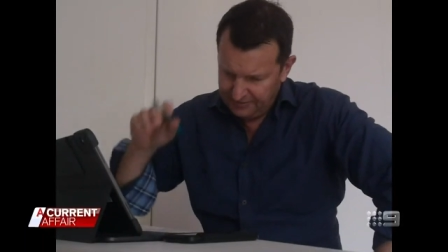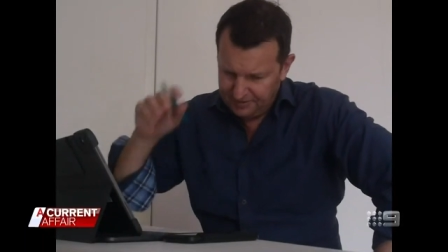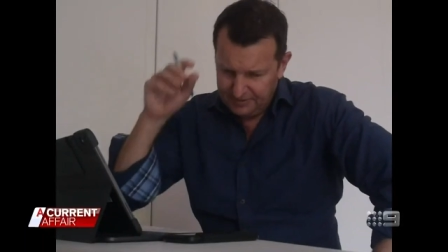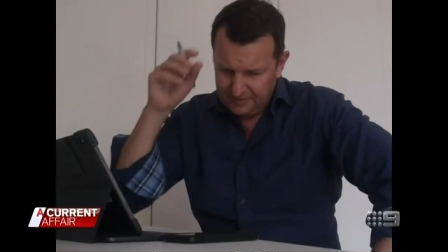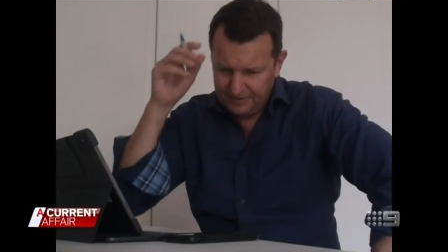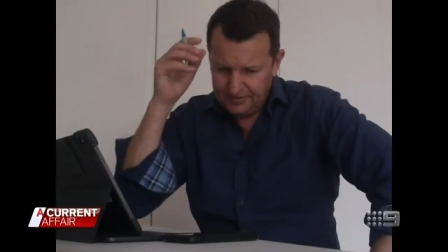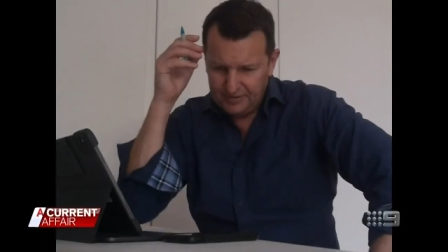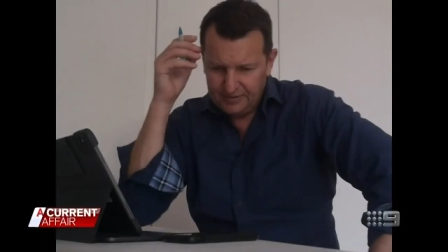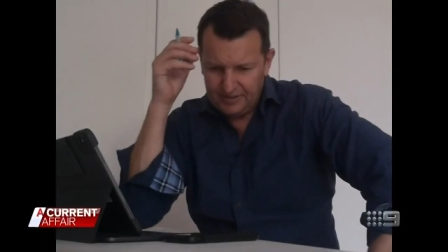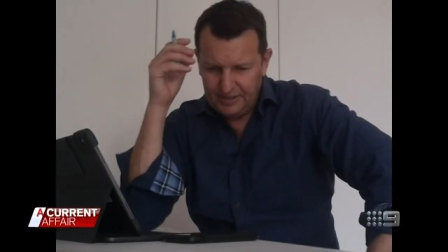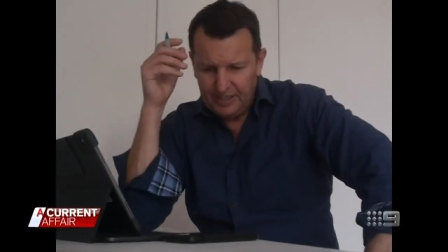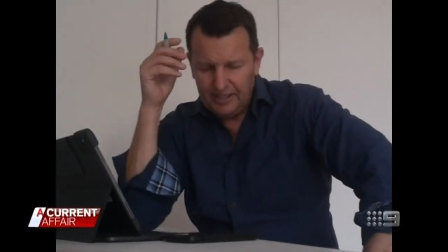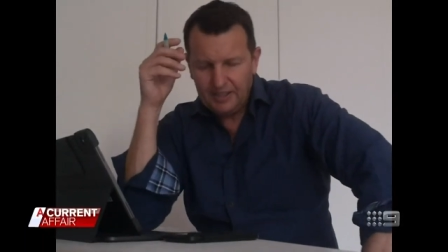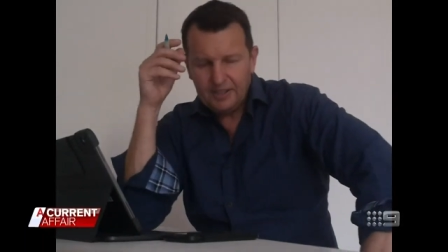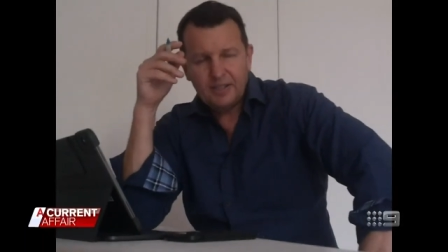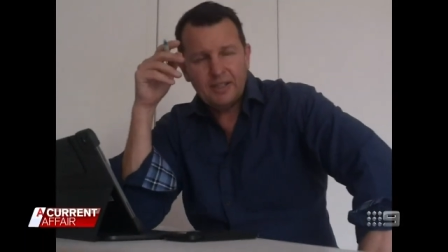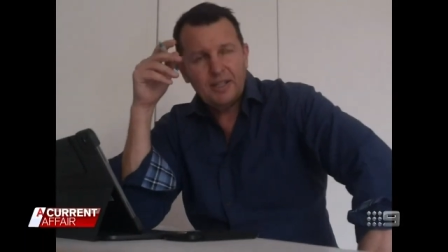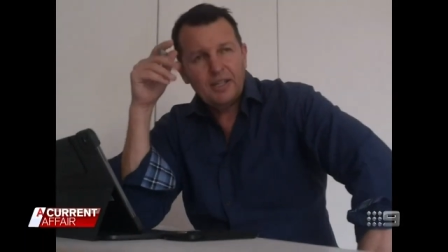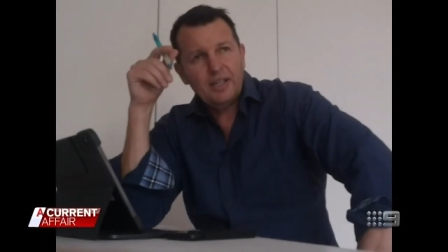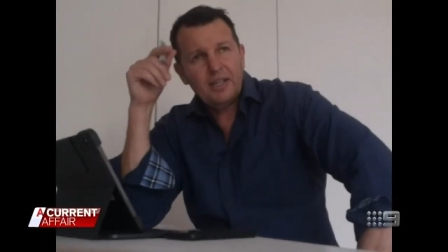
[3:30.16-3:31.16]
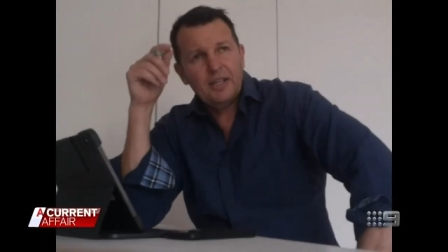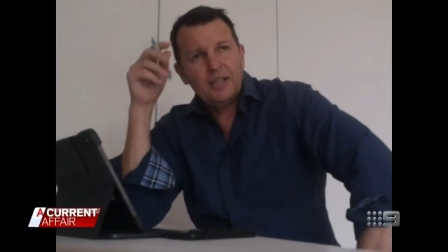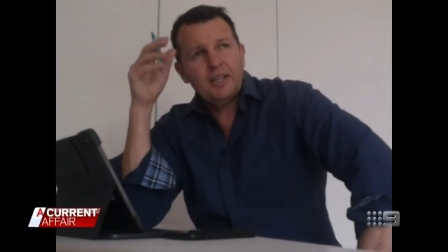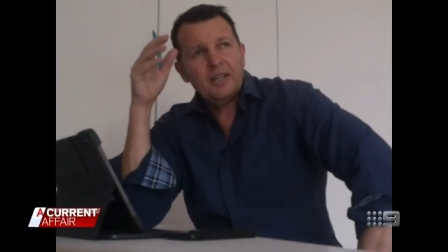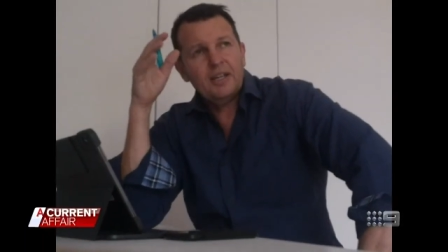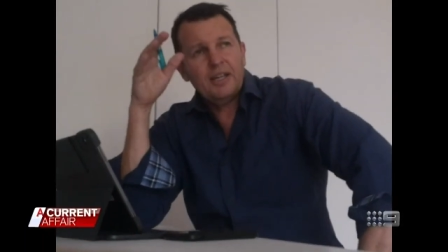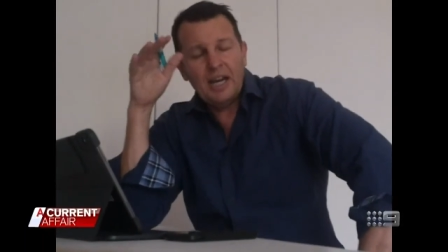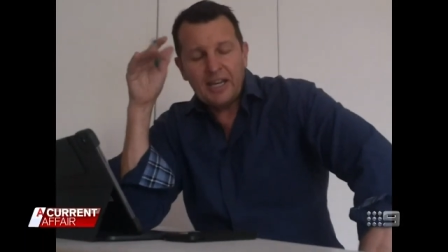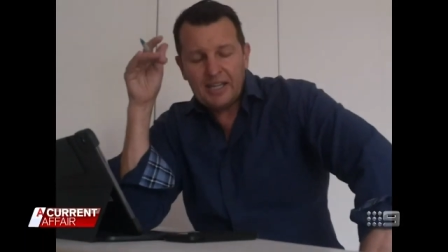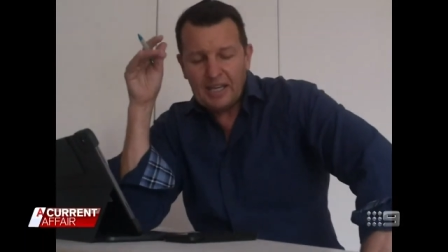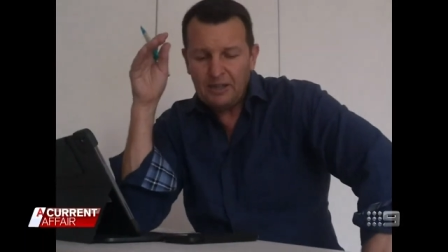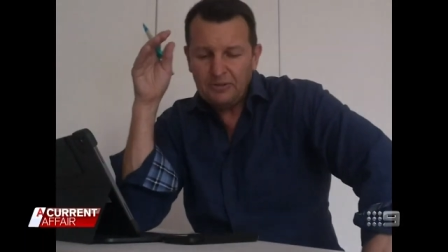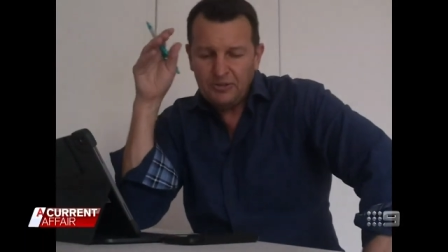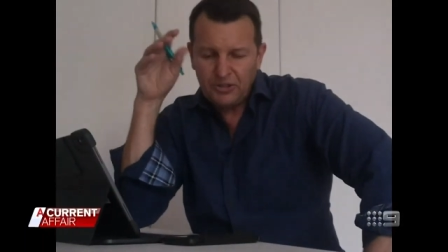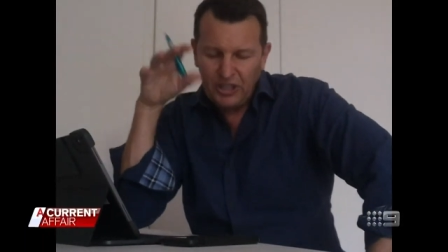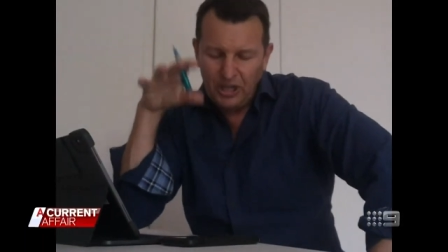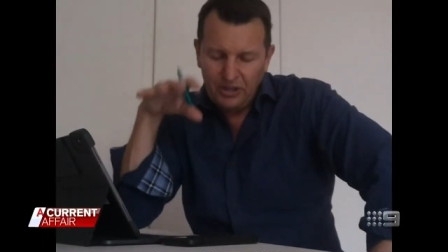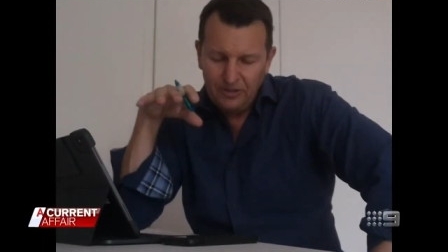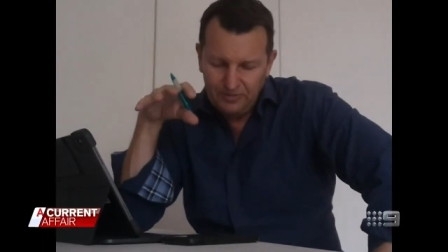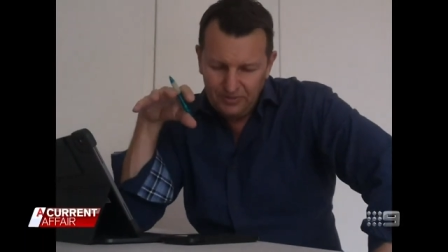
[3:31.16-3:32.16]
phone calls chasing up the
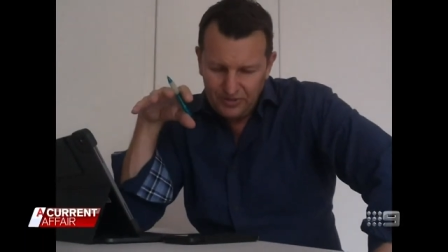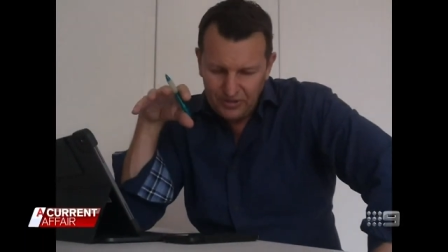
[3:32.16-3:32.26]
result,